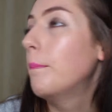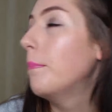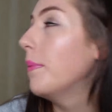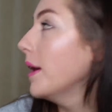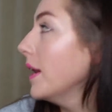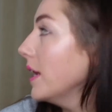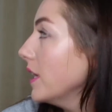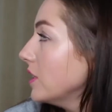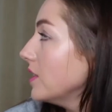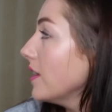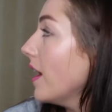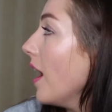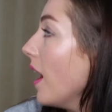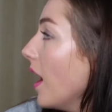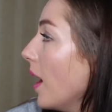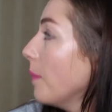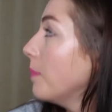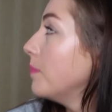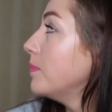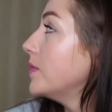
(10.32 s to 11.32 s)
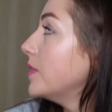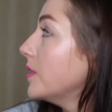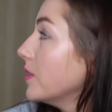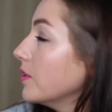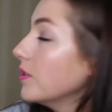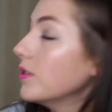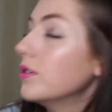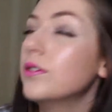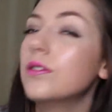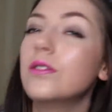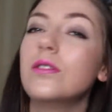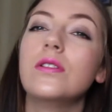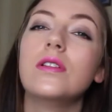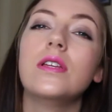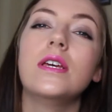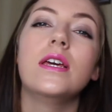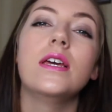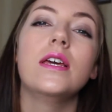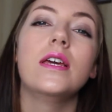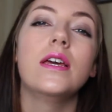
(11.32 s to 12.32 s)
but it's
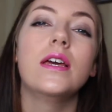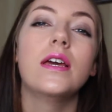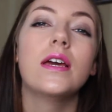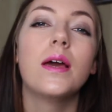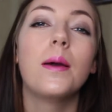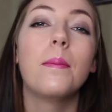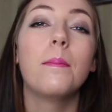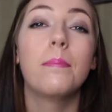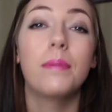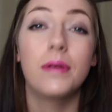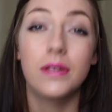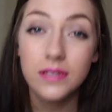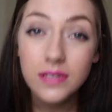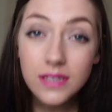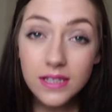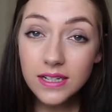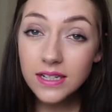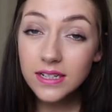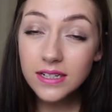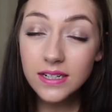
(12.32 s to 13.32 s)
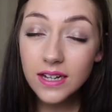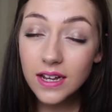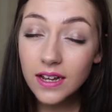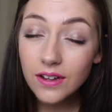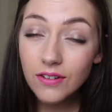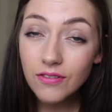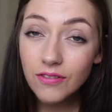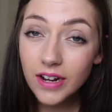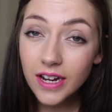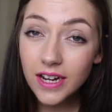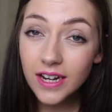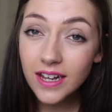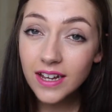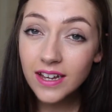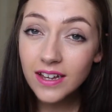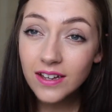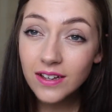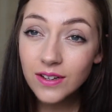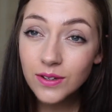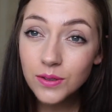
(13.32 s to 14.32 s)
absolutely pissing it down right
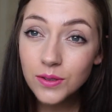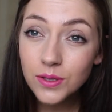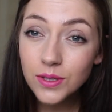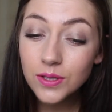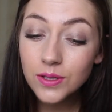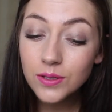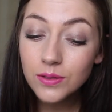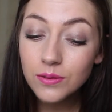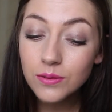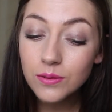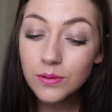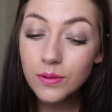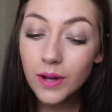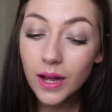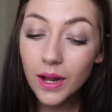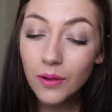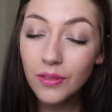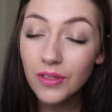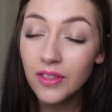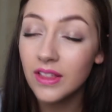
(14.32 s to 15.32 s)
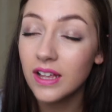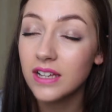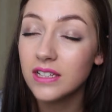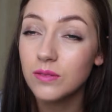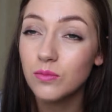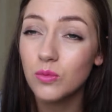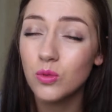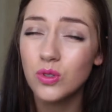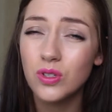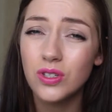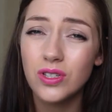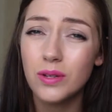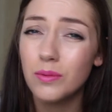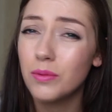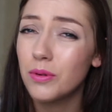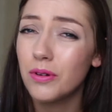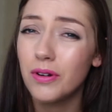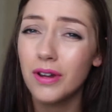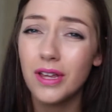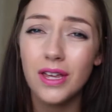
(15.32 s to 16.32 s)
now, so I don't think that's the most
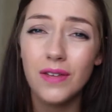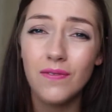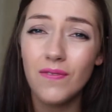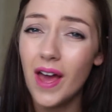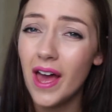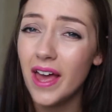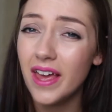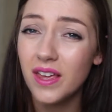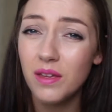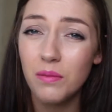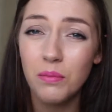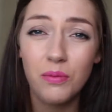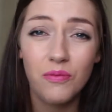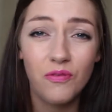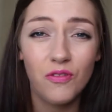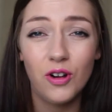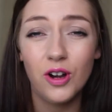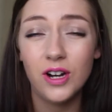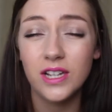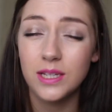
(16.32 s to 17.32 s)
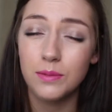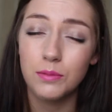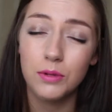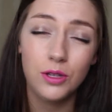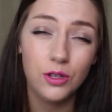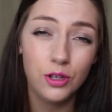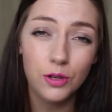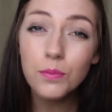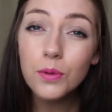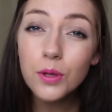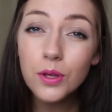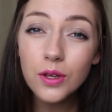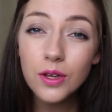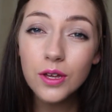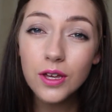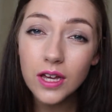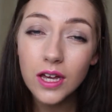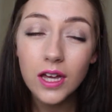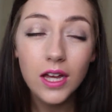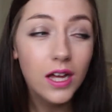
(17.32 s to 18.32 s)
summery vibe for a summer
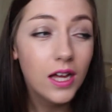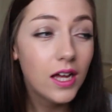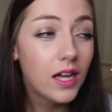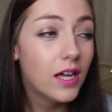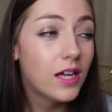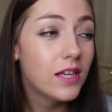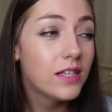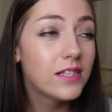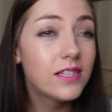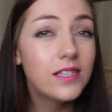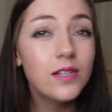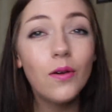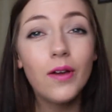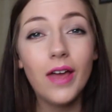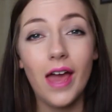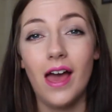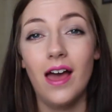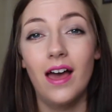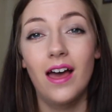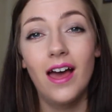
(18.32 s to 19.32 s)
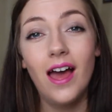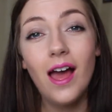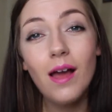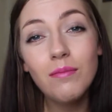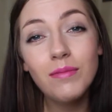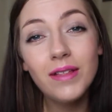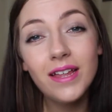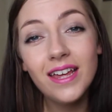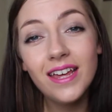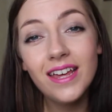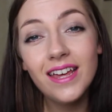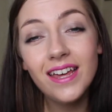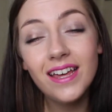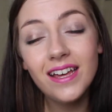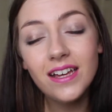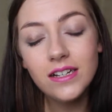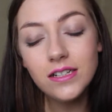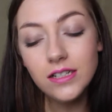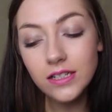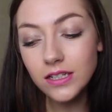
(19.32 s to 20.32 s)
lookbook. So yeah, I'm
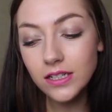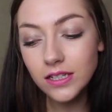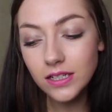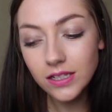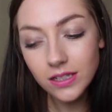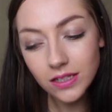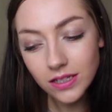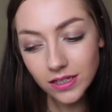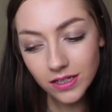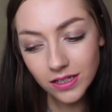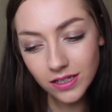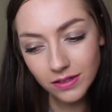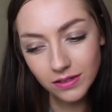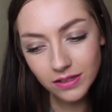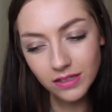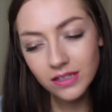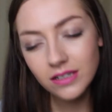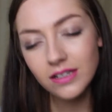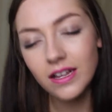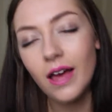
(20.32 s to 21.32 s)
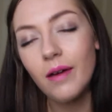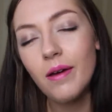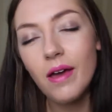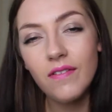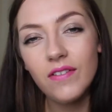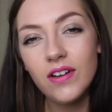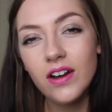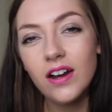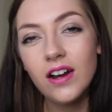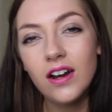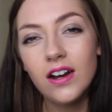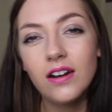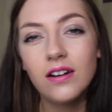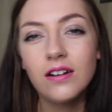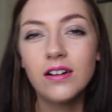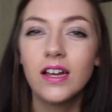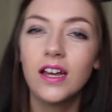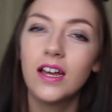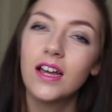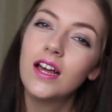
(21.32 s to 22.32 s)
like, uh,
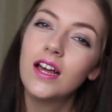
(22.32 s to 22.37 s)
however,